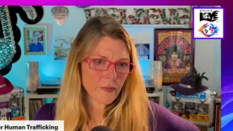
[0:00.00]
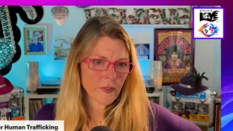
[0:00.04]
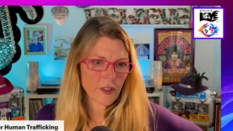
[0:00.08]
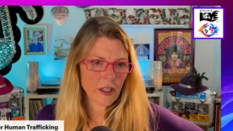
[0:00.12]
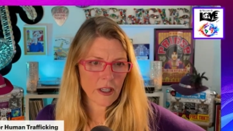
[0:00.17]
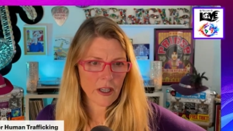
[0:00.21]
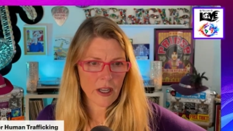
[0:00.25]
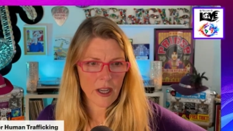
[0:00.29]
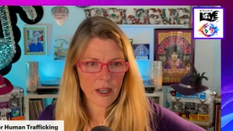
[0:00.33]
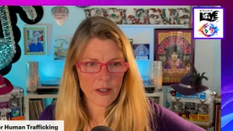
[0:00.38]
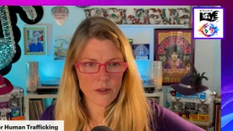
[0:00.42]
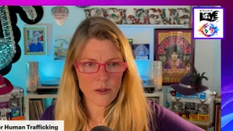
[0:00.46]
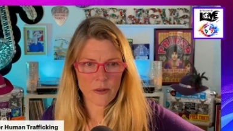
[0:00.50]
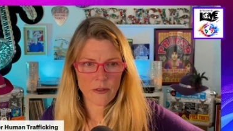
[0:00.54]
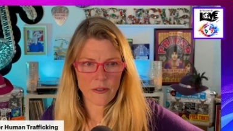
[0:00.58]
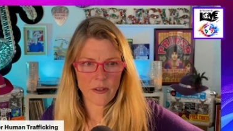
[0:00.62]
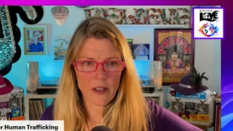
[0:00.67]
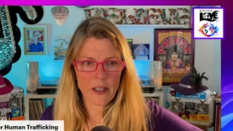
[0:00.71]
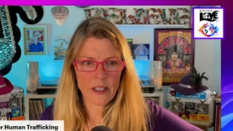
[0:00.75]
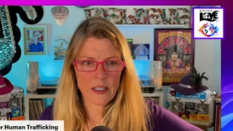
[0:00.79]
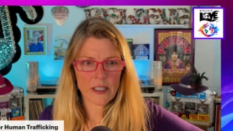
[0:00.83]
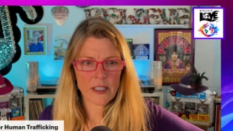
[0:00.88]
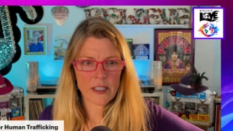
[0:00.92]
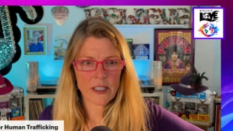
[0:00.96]
Geyser
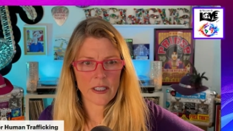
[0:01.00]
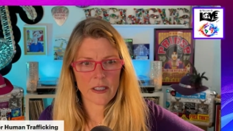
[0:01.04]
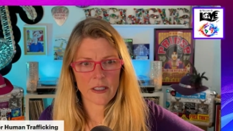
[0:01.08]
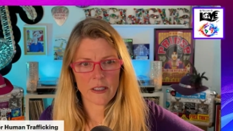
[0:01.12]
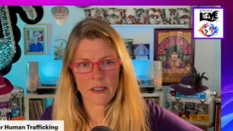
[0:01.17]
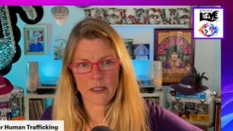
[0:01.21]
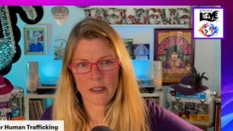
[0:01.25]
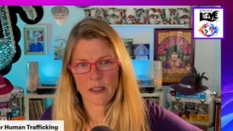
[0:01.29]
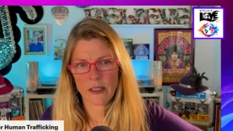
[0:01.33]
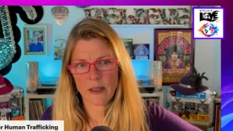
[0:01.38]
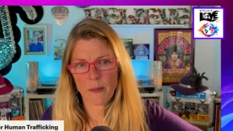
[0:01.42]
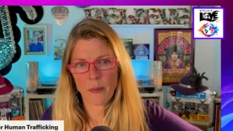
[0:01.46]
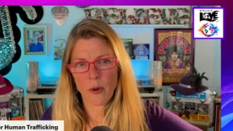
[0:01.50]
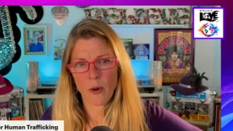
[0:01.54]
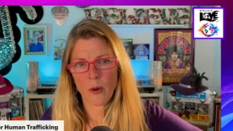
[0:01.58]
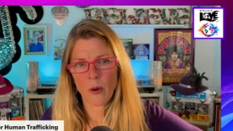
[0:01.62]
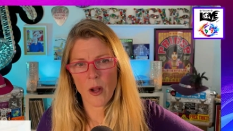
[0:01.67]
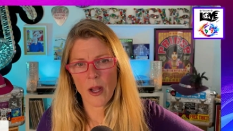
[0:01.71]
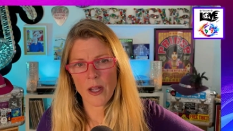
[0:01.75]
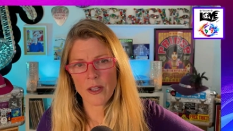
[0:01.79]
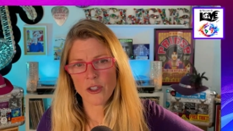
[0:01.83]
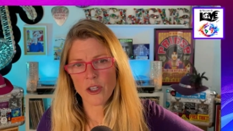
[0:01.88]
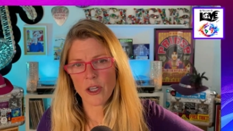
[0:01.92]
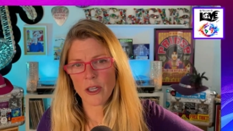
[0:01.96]
Fund,
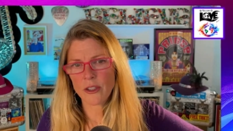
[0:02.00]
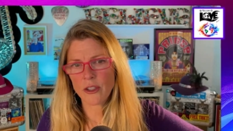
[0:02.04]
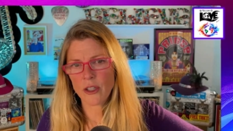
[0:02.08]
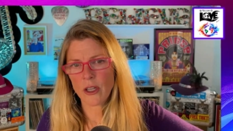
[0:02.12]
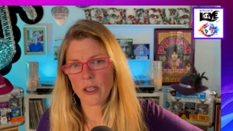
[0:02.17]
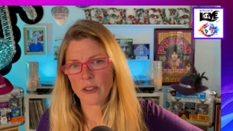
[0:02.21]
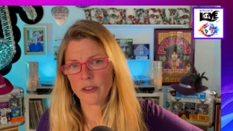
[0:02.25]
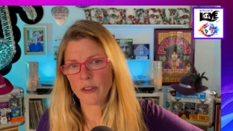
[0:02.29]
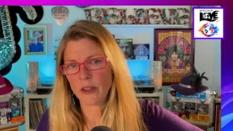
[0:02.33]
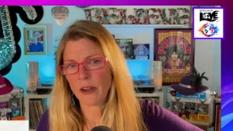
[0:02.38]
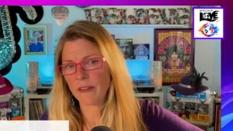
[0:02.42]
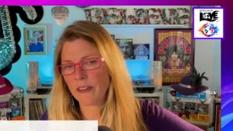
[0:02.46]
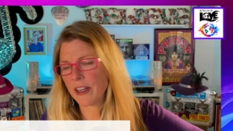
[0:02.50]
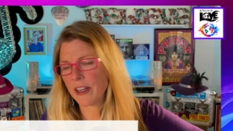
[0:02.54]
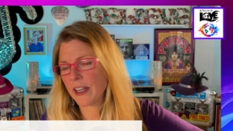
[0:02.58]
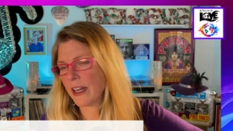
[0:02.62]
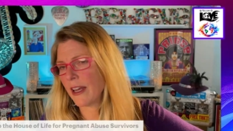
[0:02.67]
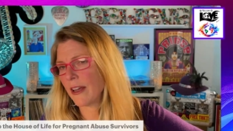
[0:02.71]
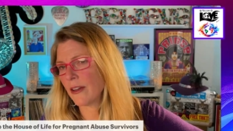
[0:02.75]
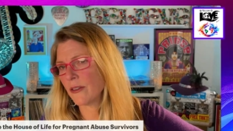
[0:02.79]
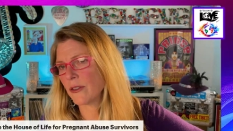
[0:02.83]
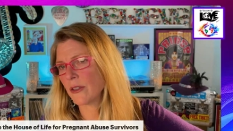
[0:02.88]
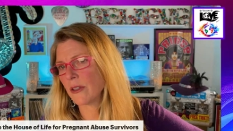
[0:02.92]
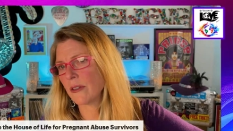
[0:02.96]
Project Child Trafficking
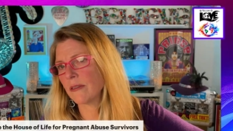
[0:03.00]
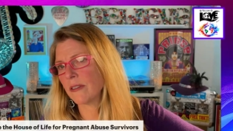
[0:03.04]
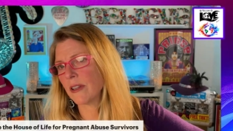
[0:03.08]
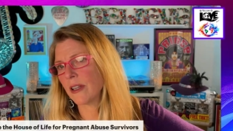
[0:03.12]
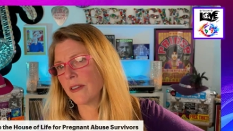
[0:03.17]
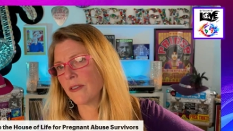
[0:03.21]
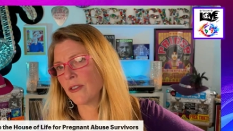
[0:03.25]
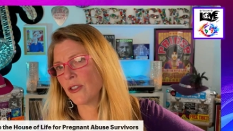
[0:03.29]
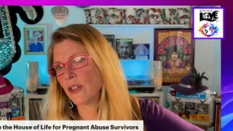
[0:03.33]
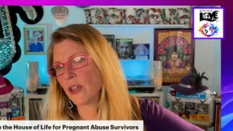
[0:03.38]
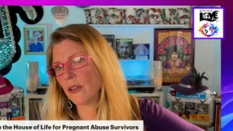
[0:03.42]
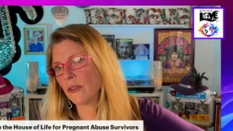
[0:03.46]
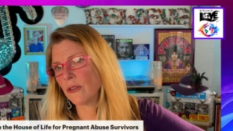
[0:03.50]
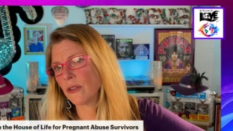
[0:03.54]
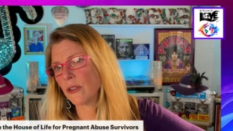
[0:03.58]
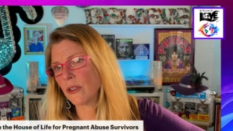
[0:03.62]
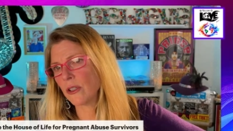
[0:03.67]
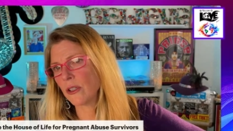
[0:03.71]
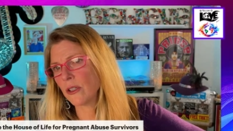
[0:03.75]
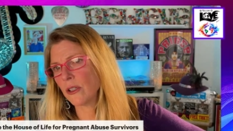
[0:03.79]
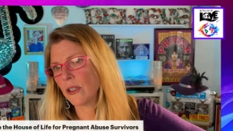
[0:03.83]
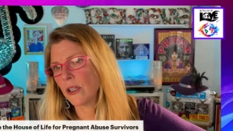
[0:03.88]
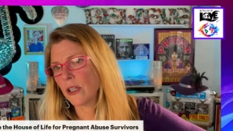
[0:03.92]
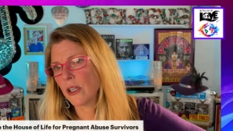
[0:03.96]
House of Life
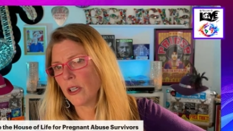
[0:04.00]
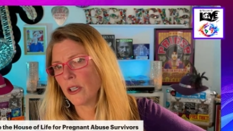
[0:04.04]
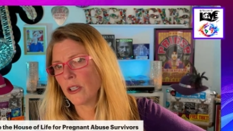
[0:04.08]
Shelter.